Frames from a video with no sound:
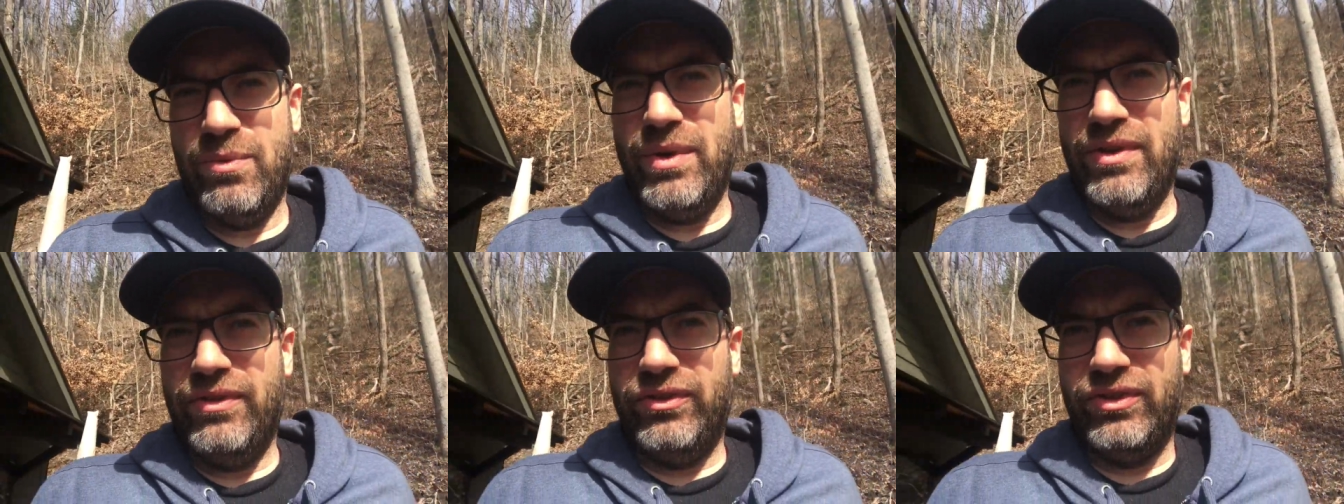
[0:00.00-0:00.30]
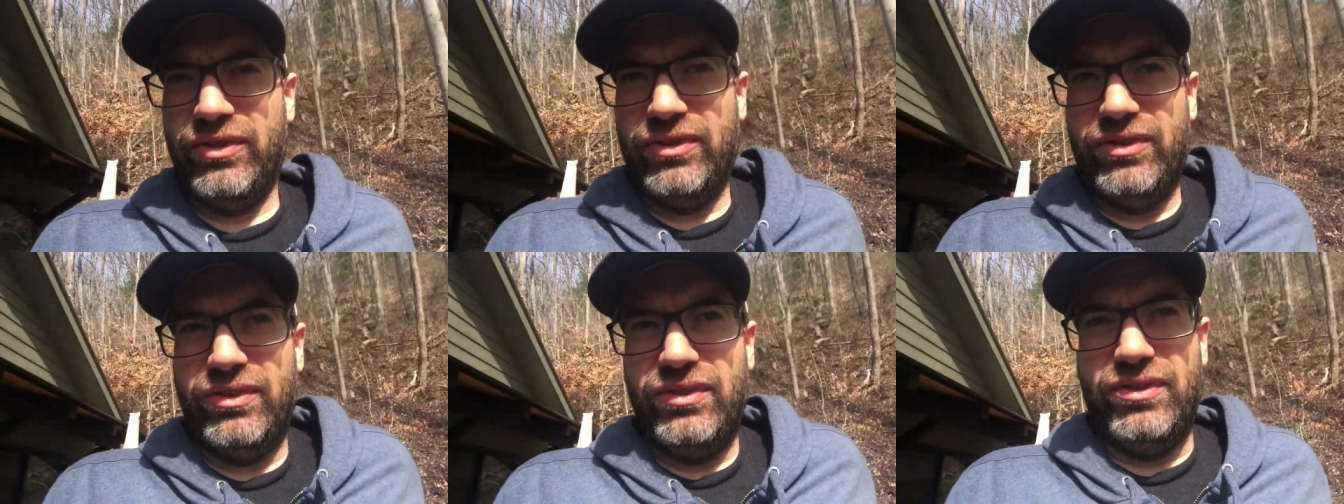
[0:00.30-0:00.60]
we've
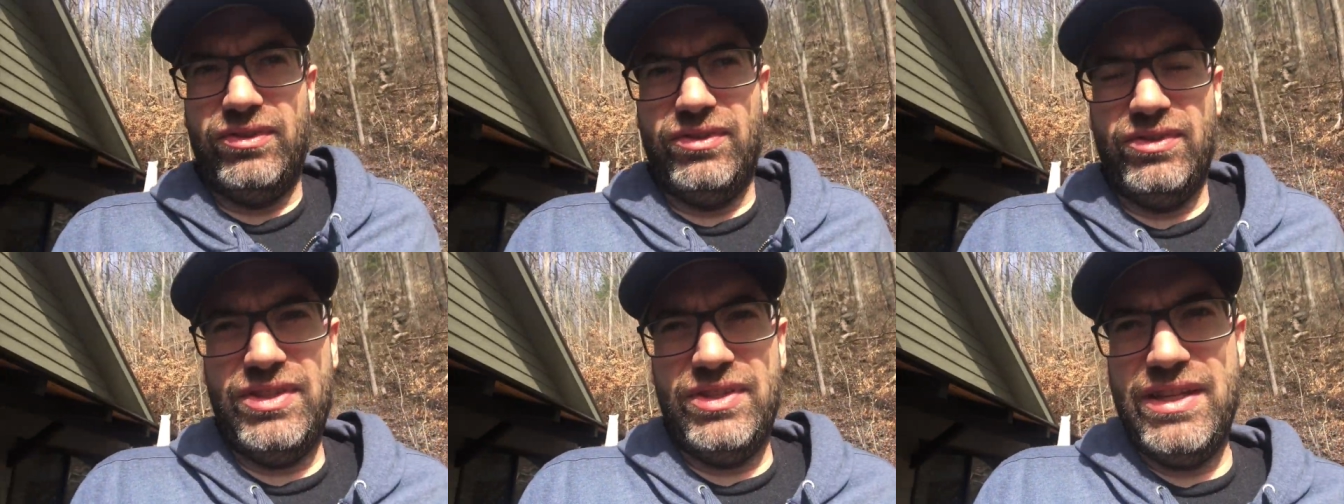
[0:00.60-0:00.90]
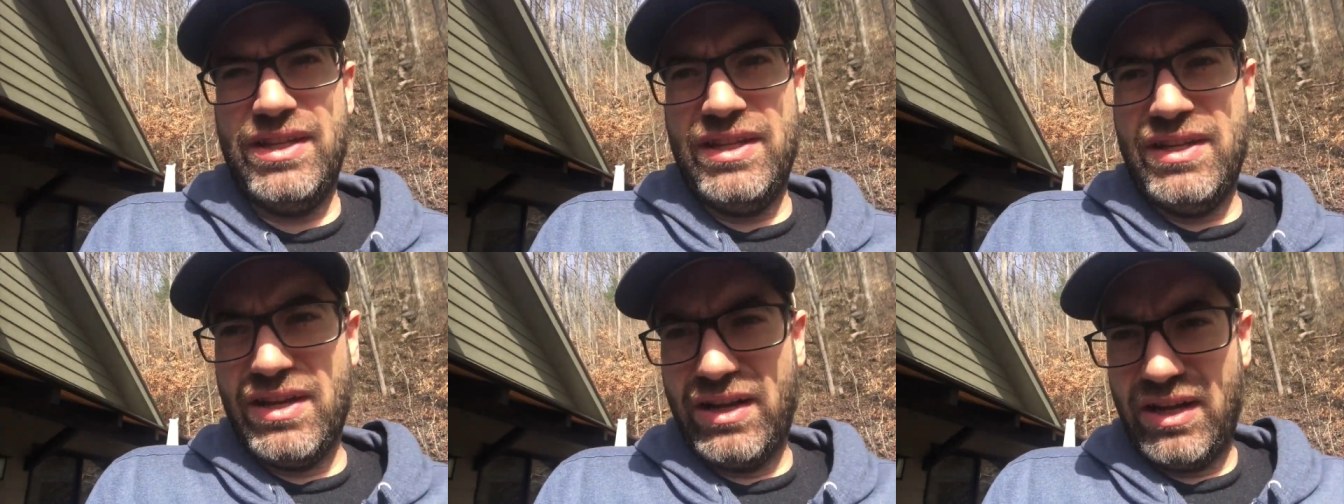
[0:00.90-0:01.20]

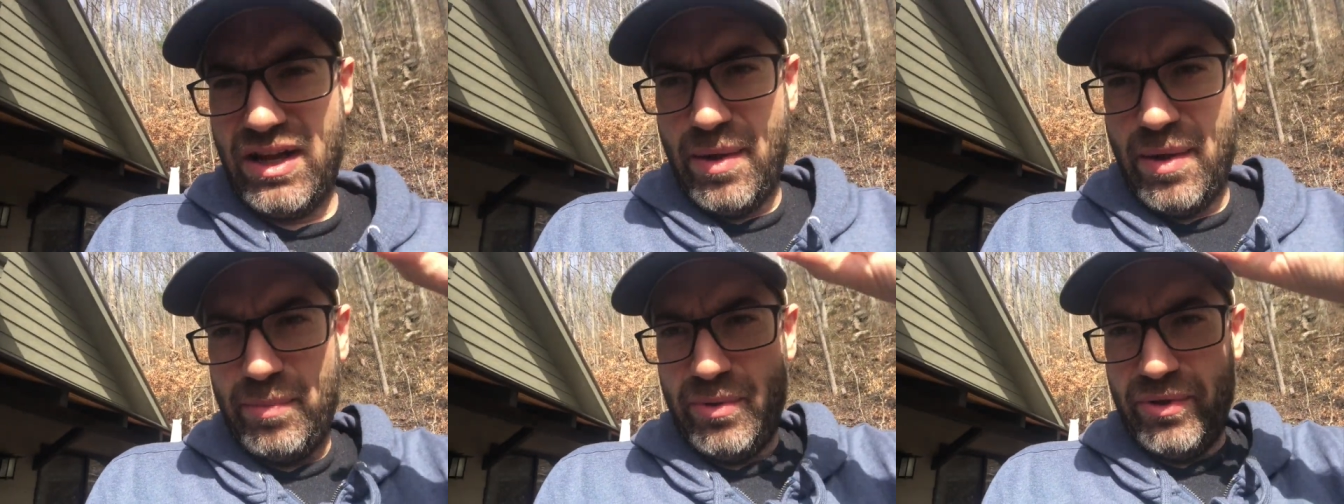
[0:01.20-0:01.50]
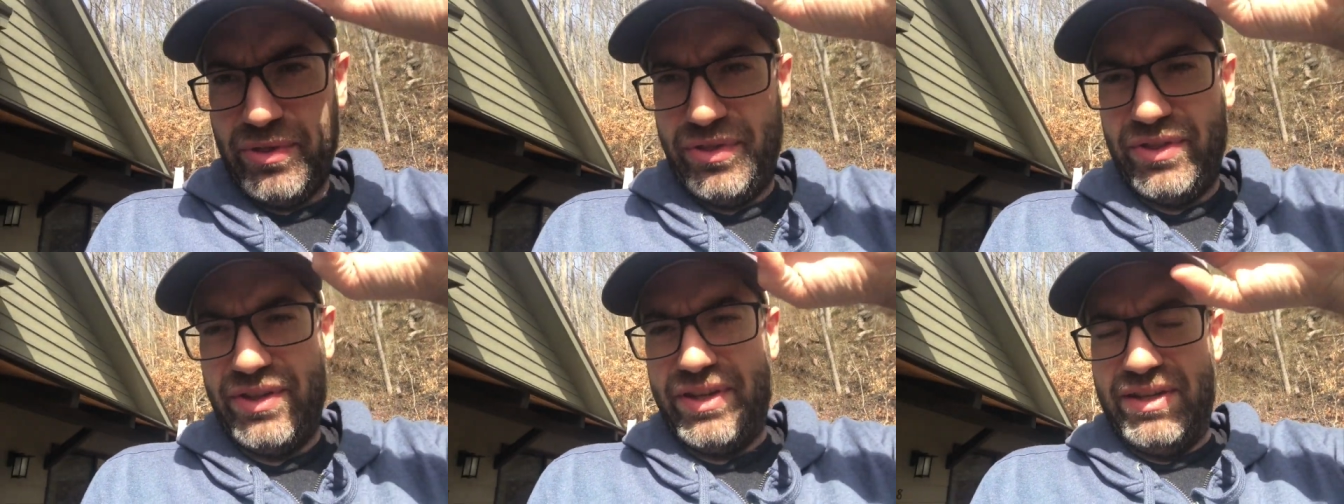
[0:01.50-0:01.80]
seen a couple
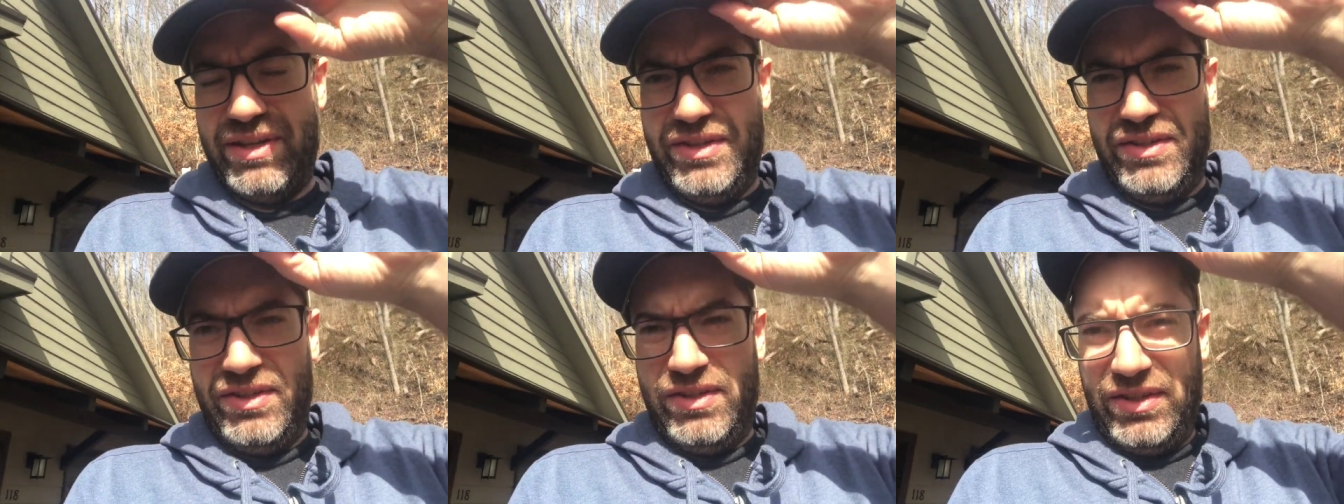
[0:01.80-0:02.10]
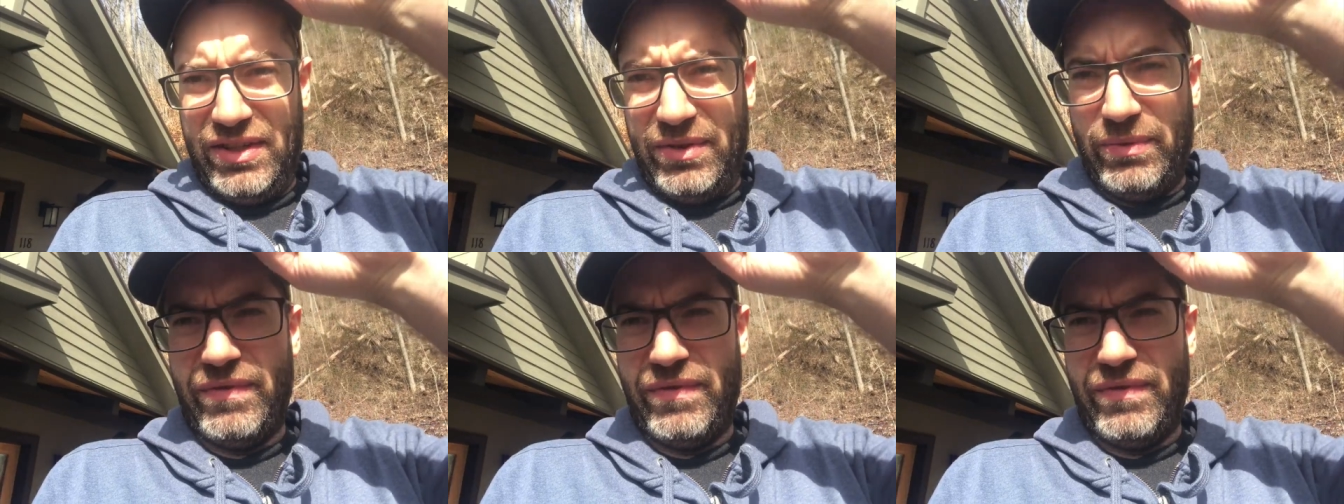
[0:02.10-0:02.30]
things.